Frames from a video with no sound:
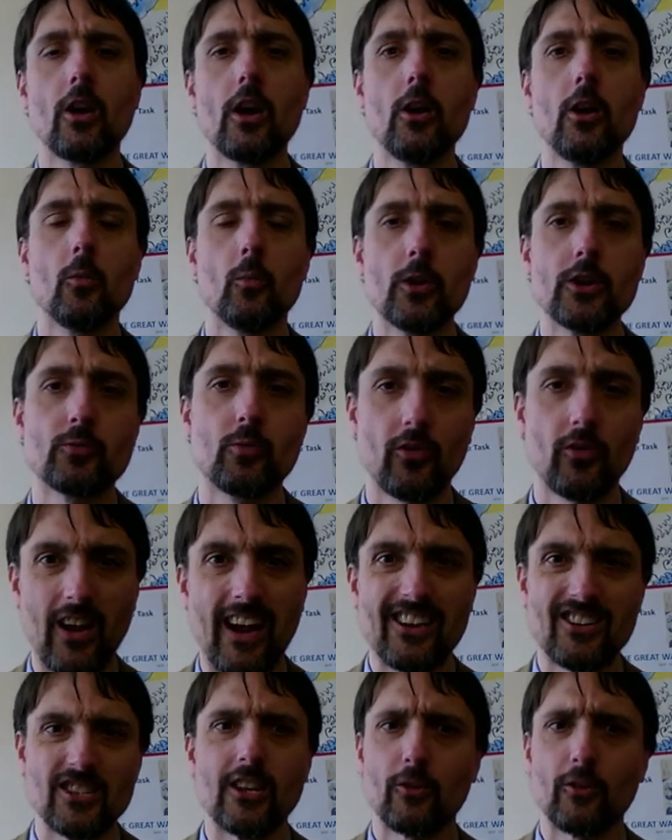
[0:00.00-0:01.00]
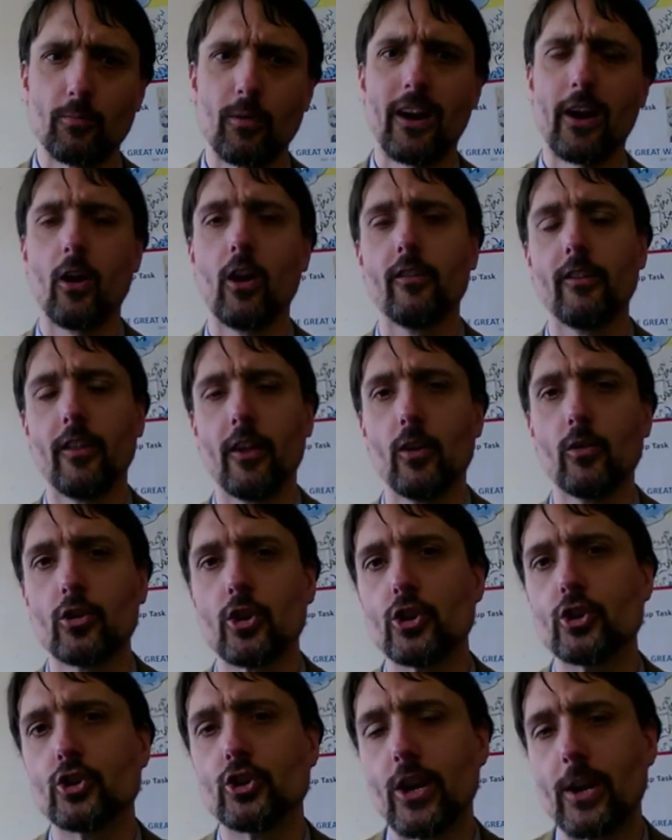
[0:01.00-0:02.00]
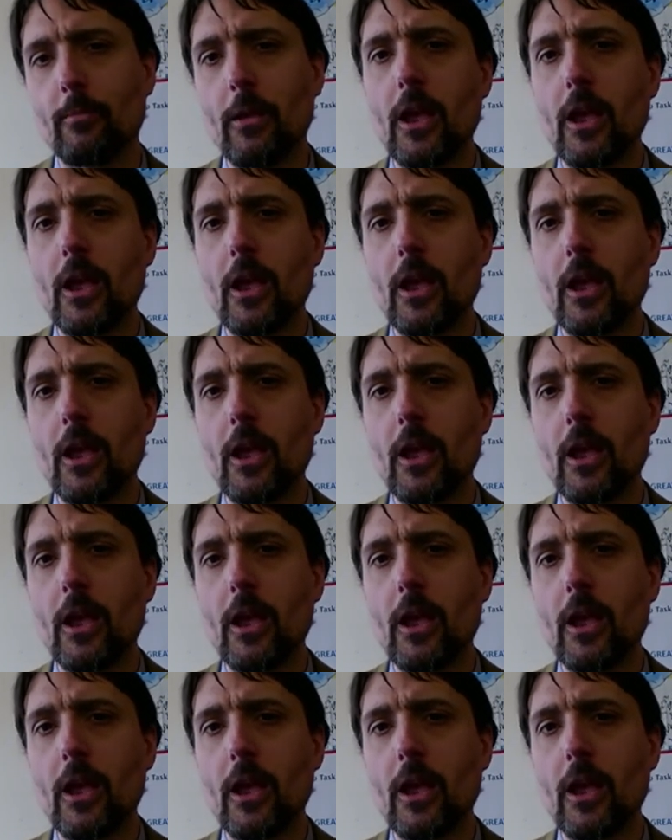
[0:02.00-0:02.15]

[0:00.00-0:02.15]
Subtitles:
which was actually spread out over the whole country.